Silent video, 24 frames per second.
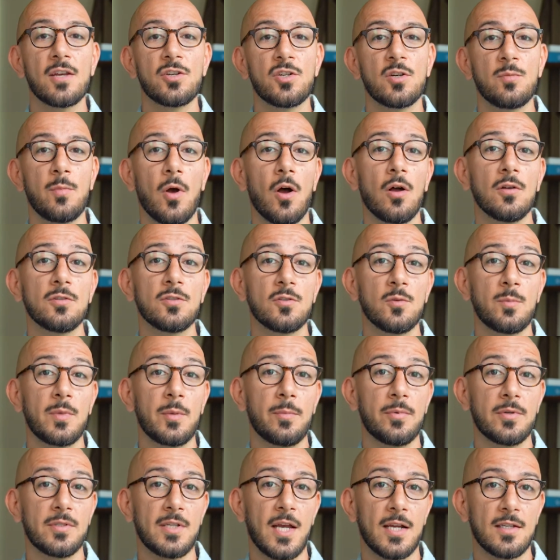should also be
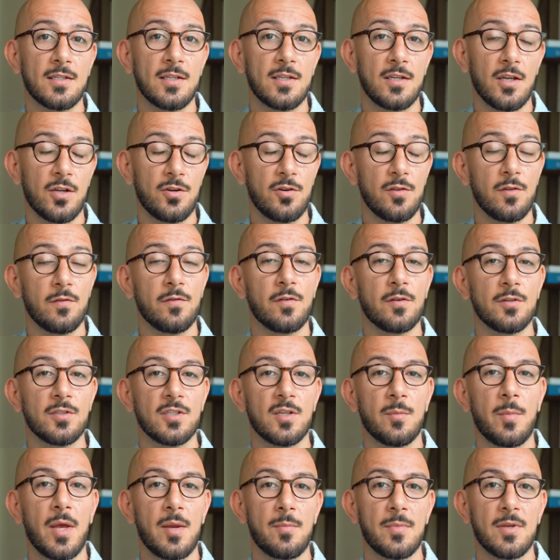protected under the First
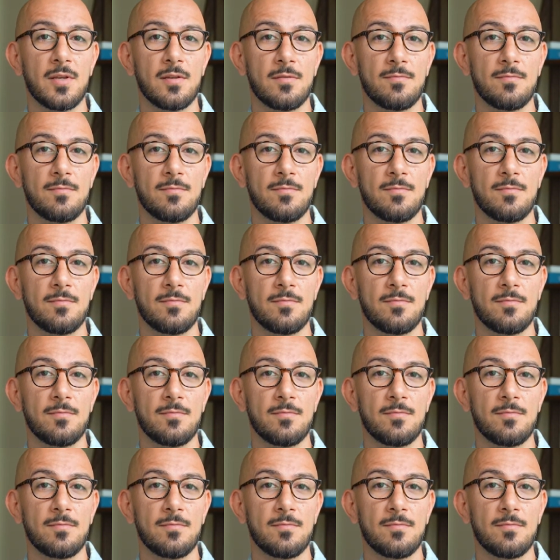Amendment.